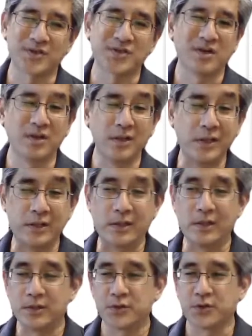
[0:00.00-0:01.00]
gets a
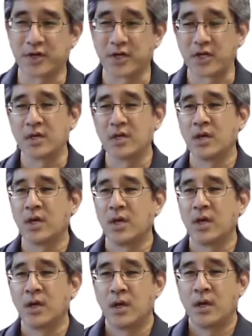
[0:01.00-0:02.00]
little tricky.
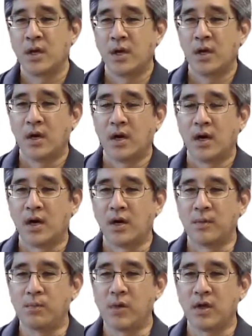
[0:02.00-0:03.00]

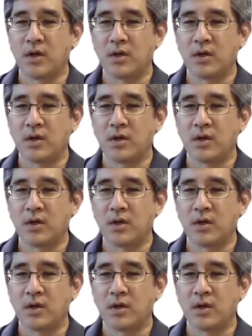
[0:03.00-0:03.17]
Of